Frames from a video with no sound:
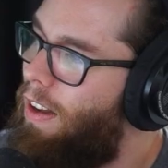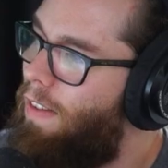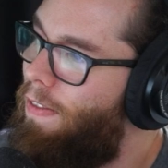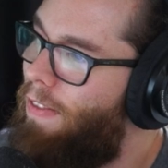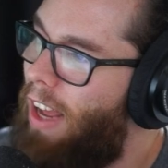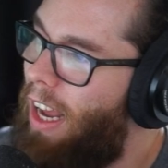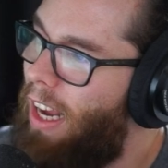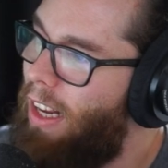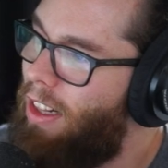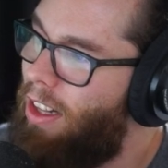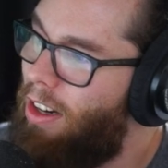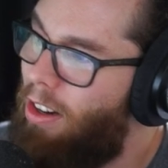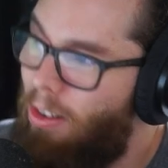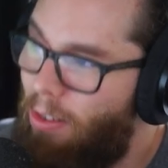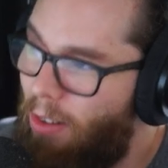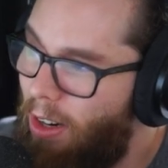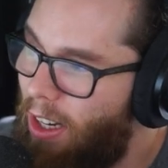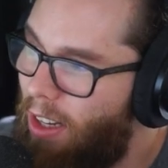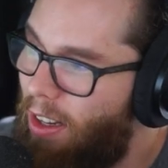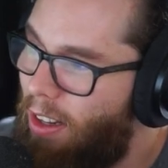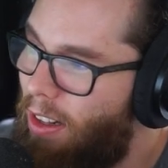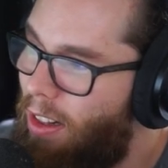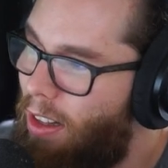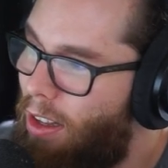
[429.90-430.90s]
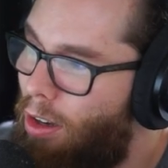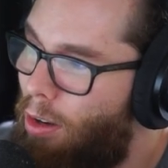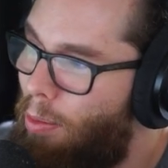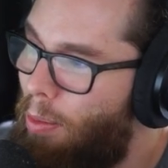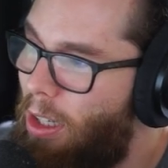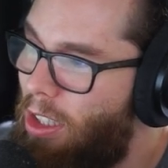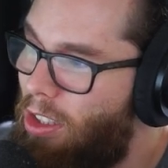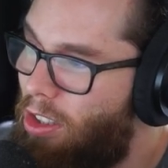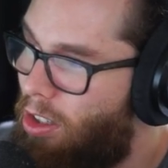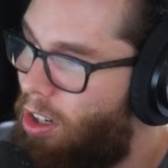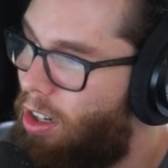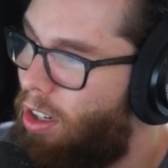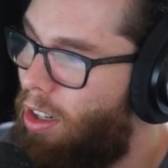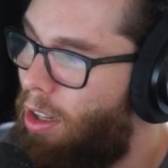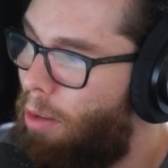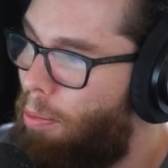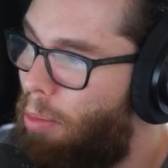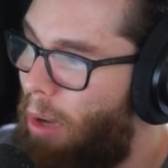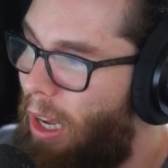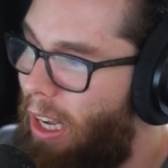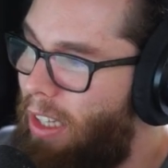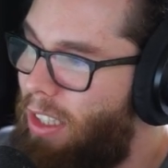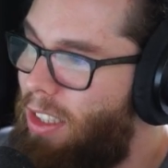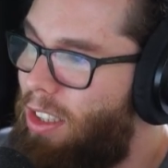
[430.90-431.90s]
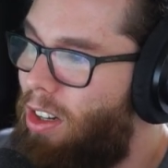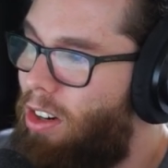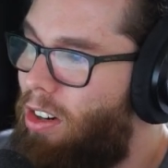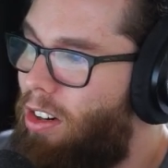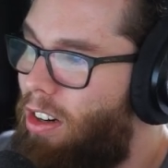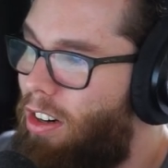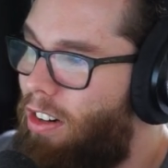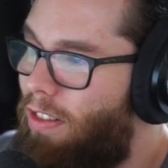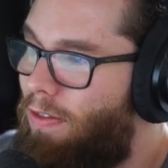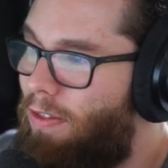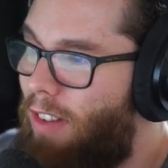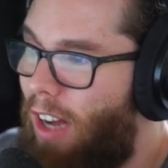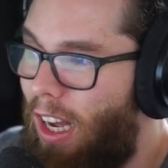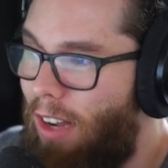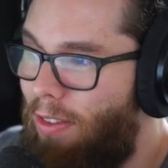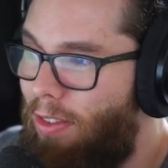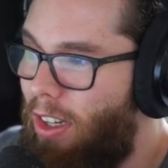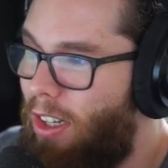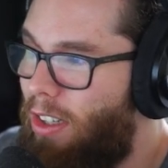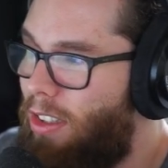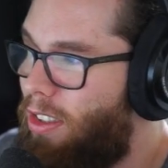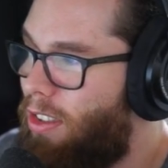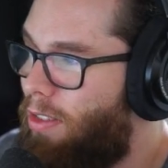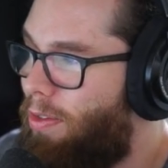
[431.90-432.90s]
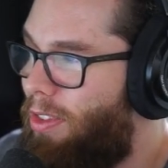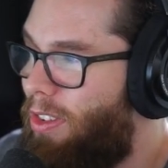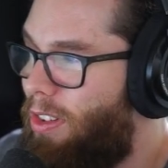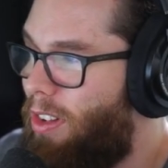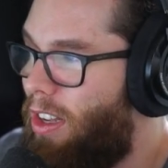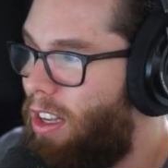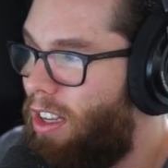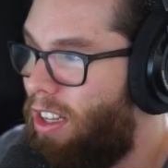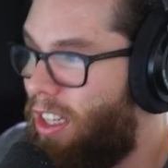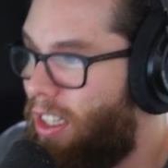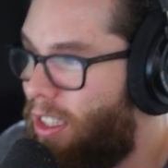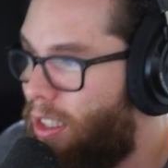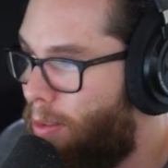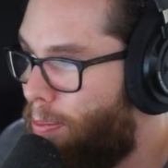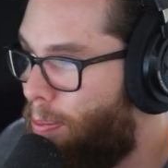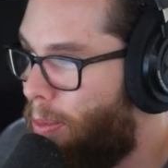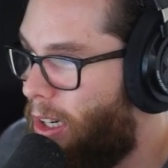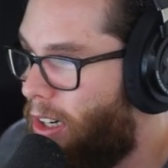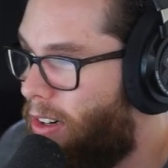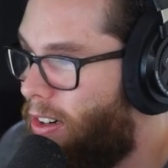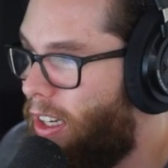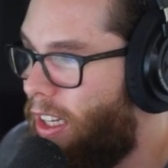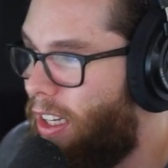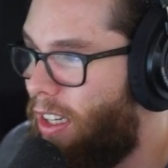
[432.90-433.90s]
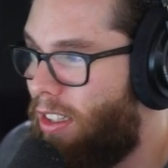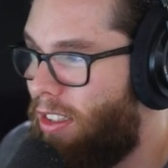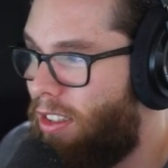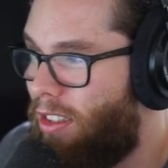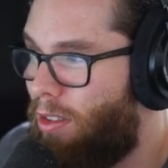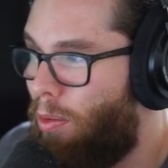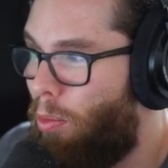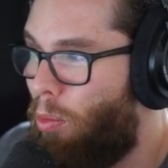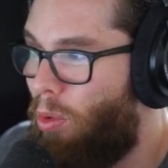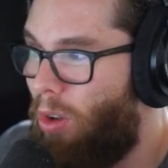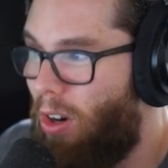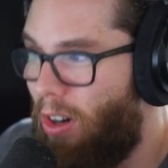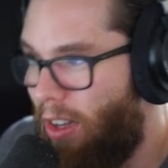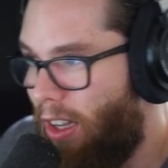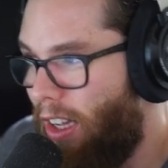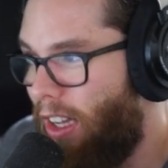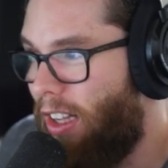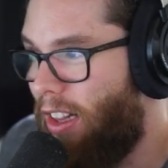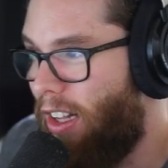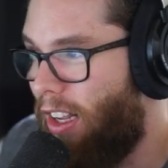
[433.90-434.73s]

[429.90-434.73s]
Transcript: In fact, the curriculum is strongly based on her five years of experience working